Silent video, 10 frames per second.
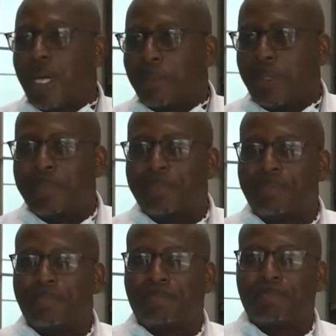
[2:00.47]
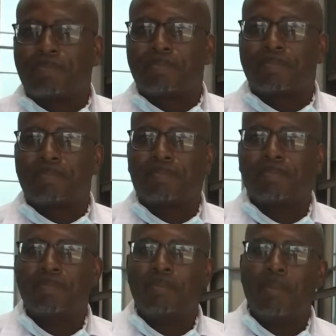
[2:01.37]
Medical, and
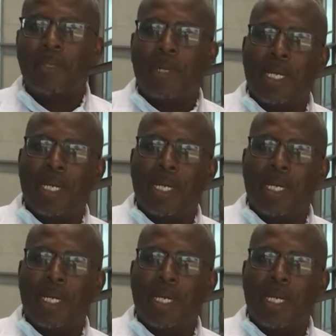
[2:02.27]
having held